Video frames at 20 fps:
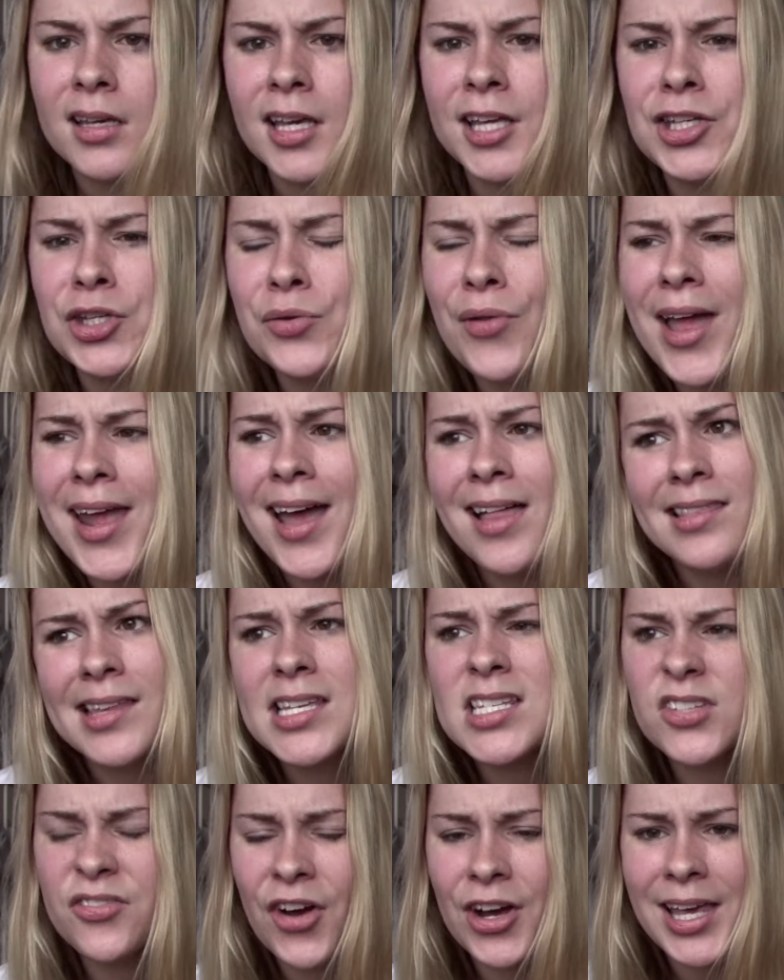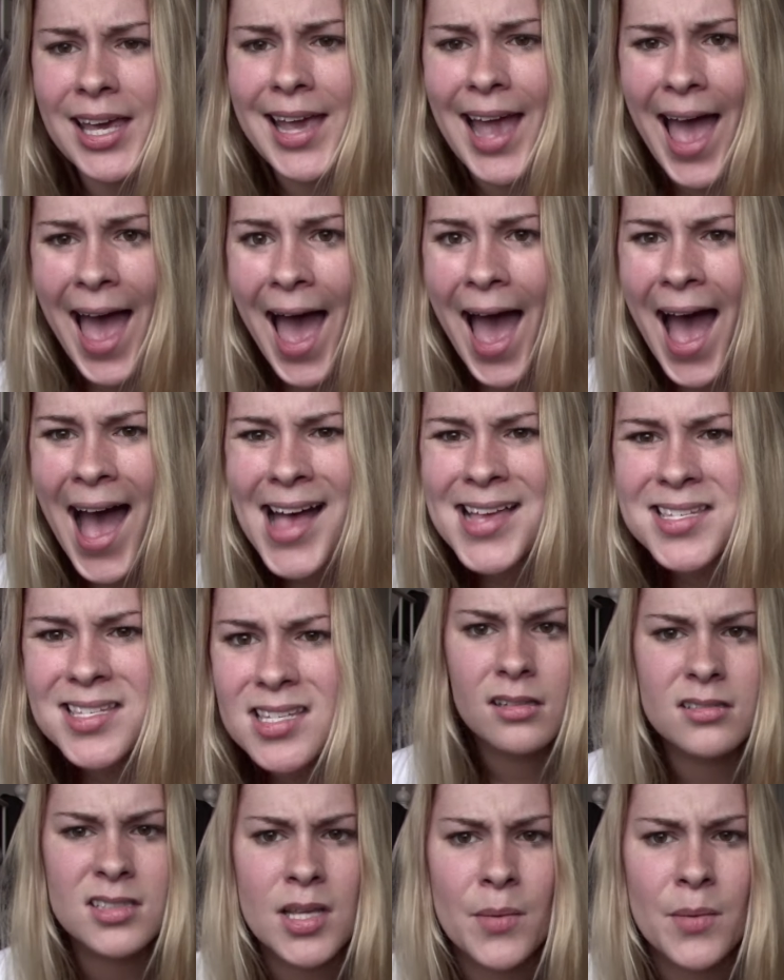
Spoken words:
Can you, like, at least fucking ask?"